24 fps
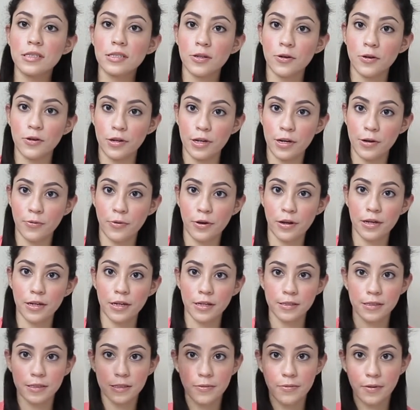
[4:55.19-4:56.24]
so now we're
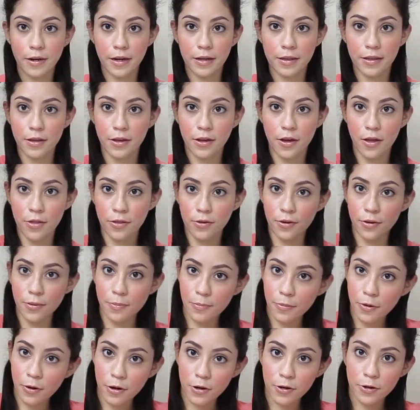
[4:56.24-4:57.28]
gonna divide the other
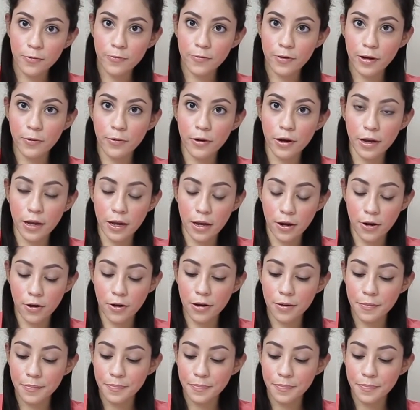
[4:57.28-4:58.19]
part of our hair.